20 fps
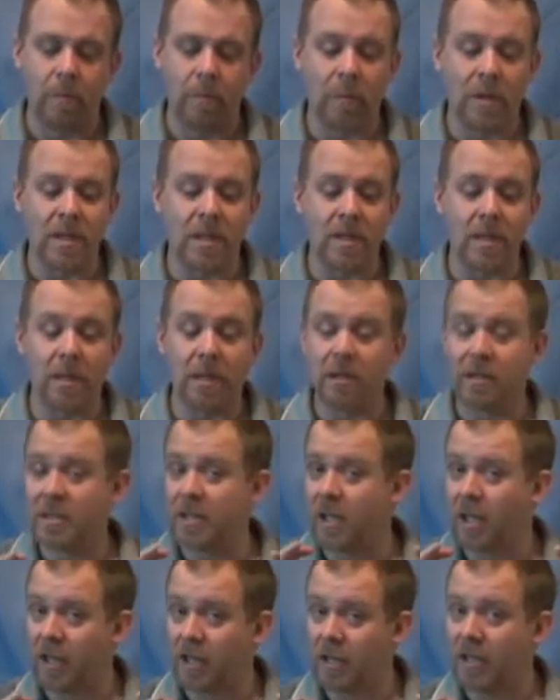We sell
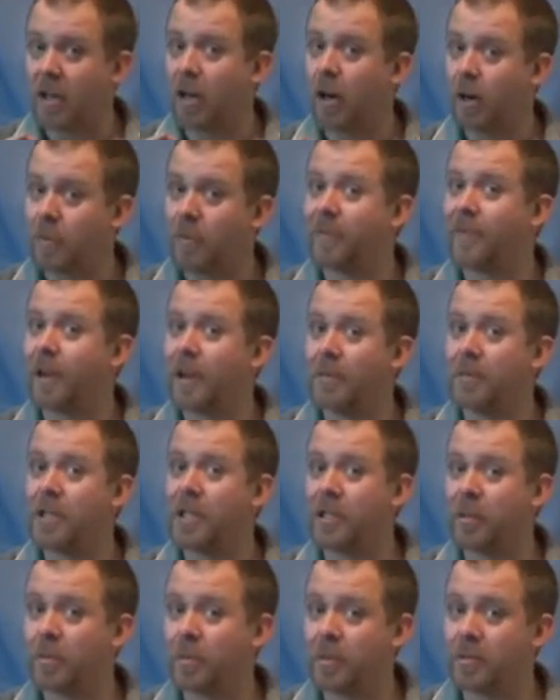solid carbon fiber
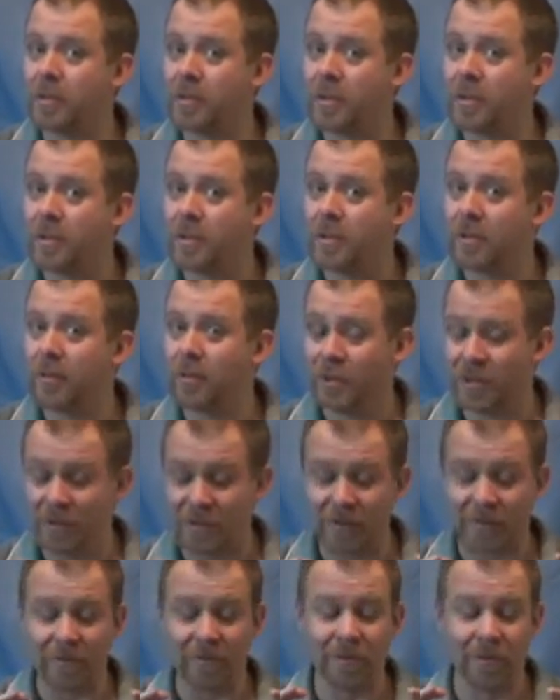tail booms, which
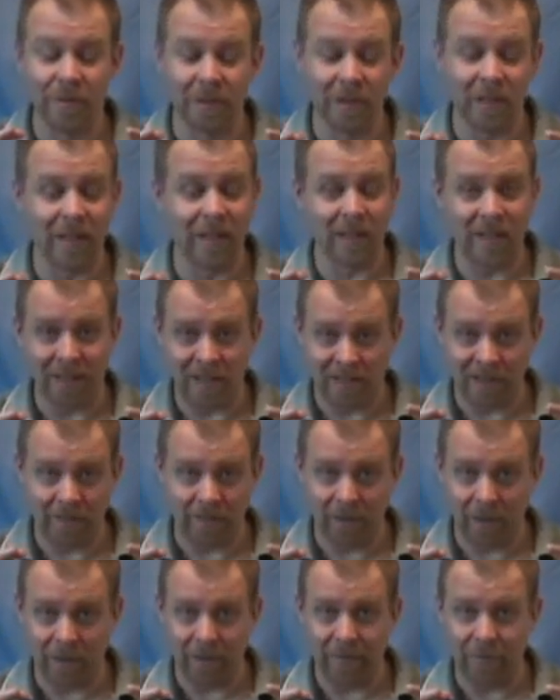is a really nice
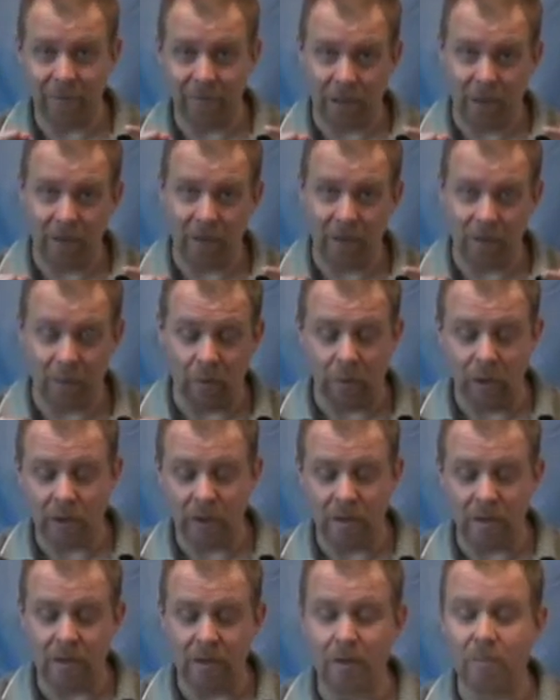upgrade from the hollow
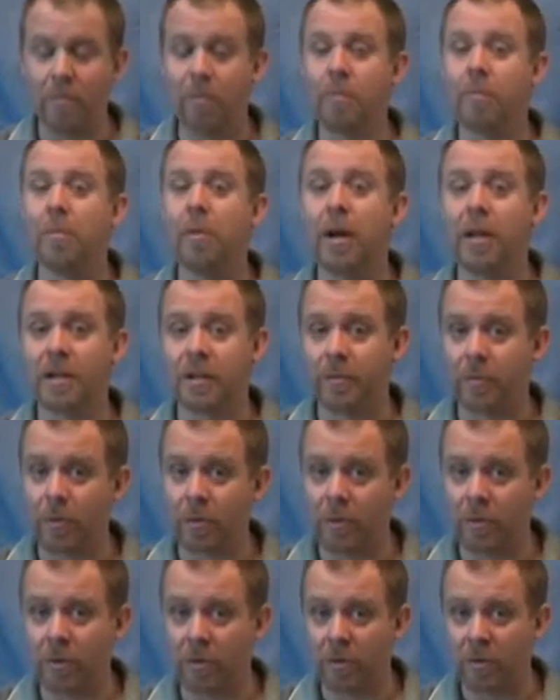ones. They're much more
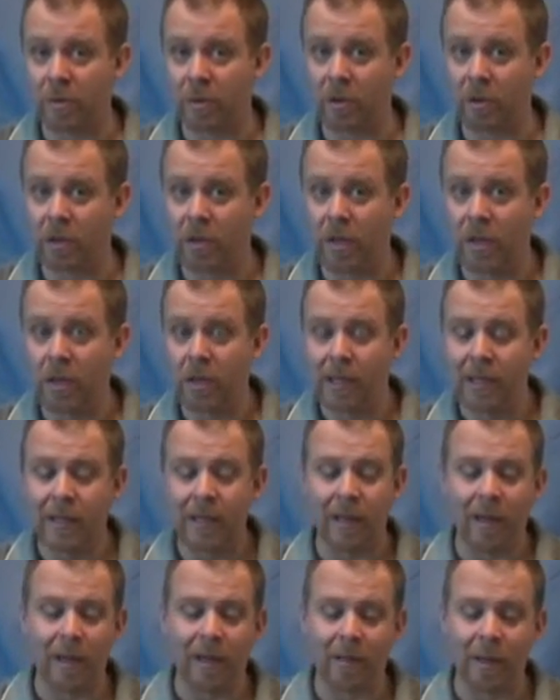durable.
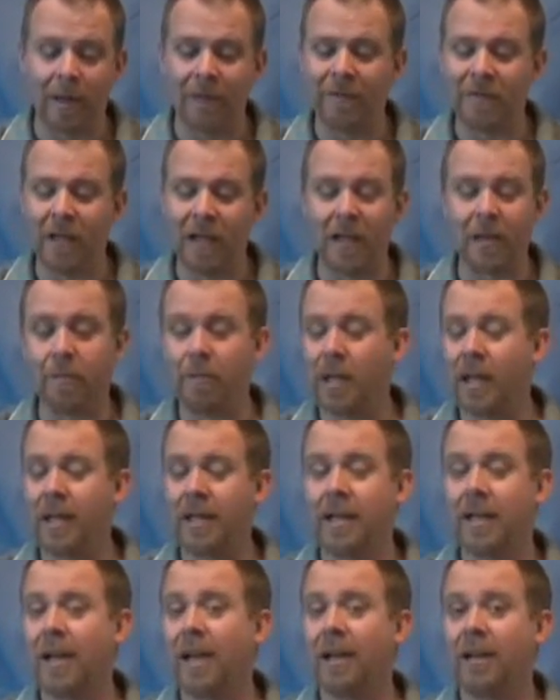I fly a
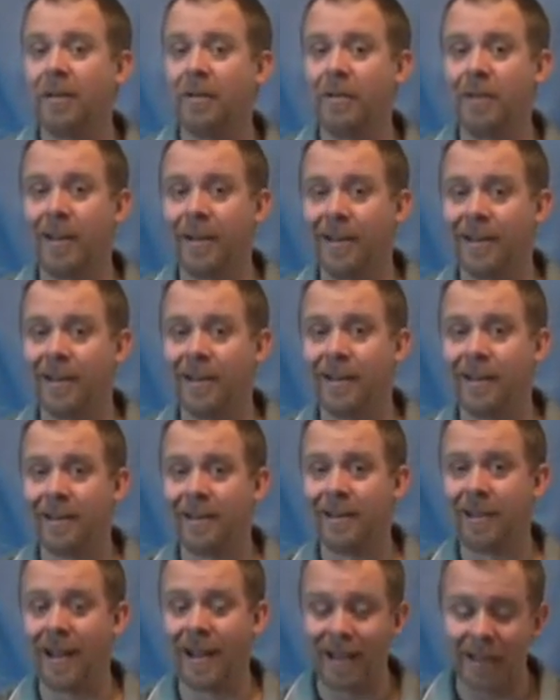Blade Nano, and
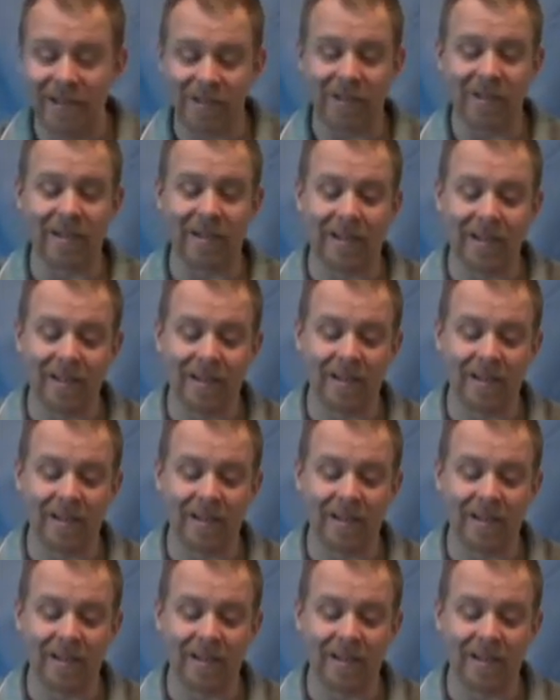I actually